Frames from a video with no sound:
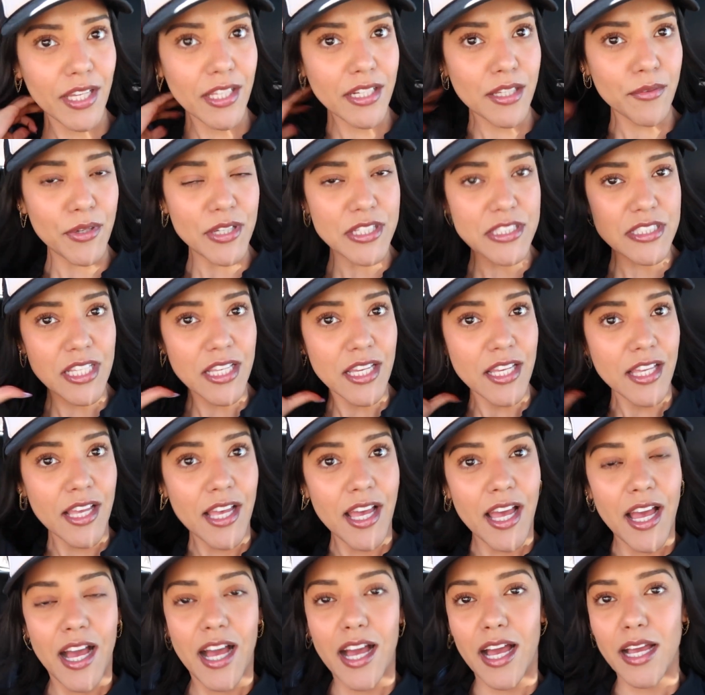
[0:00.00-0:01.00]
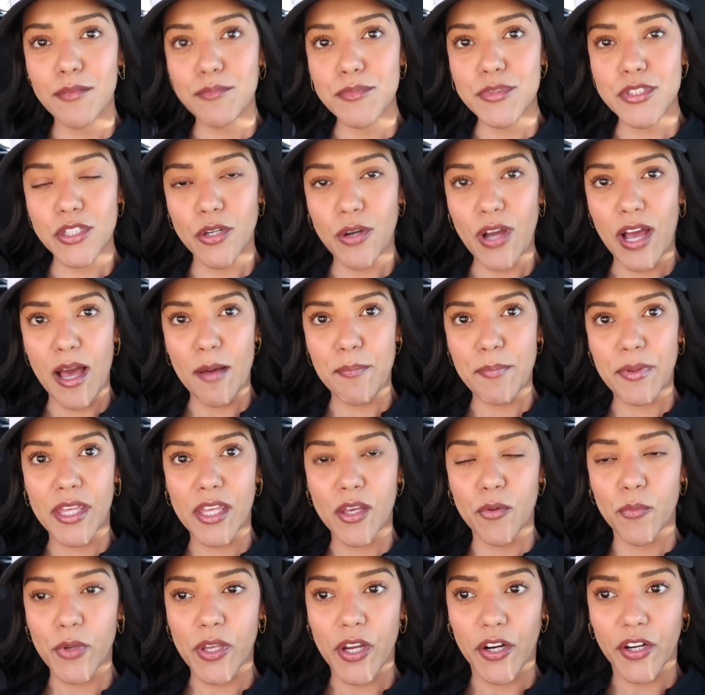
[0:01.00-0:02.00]
Anyways, I'm so
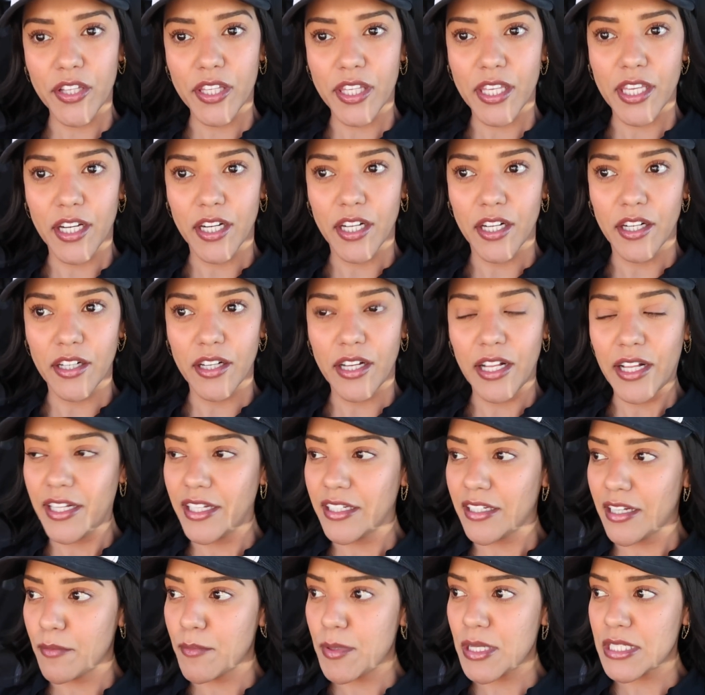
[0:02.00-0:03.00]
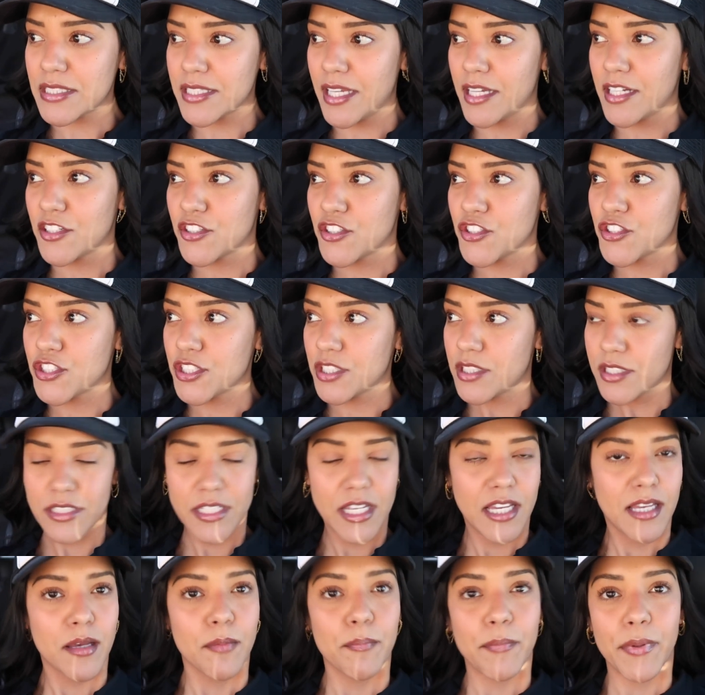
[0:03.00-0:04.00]
happy we are here and I'm excited to just
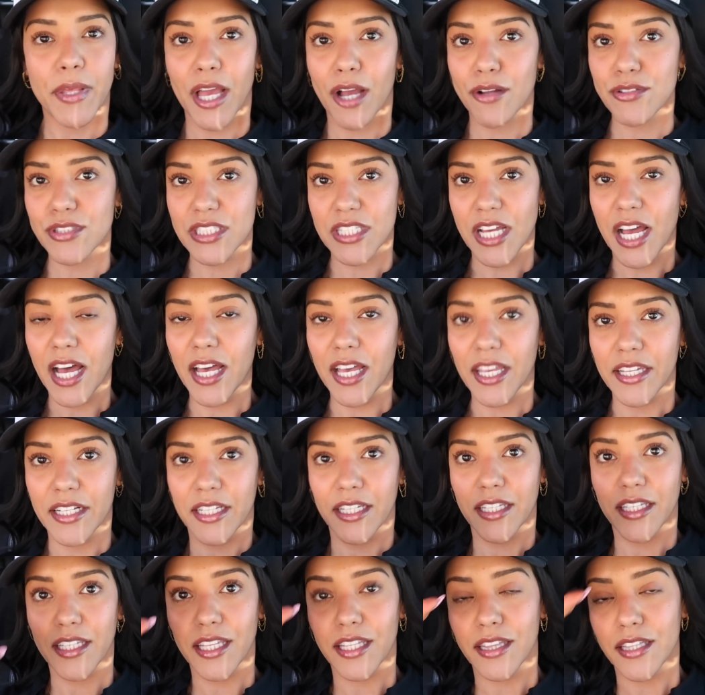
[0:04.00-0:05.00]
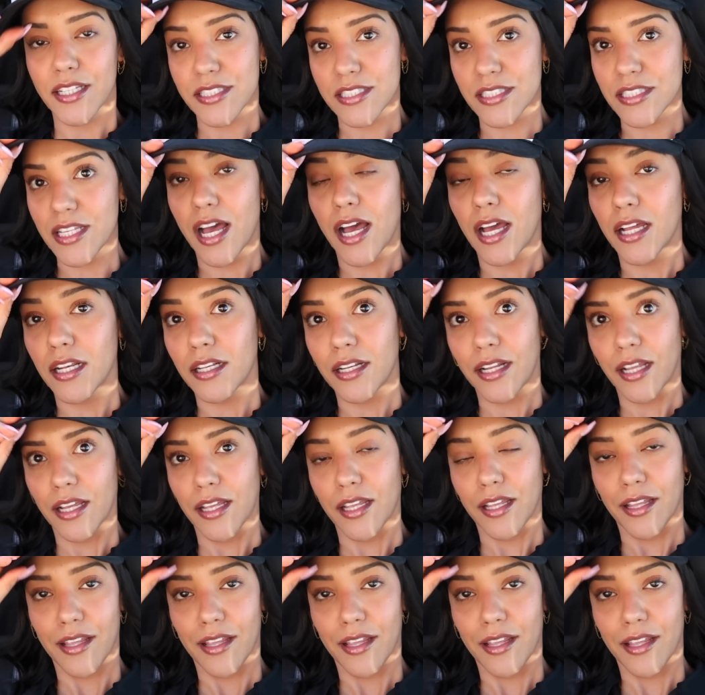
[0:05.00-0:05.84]
be outside in the sun.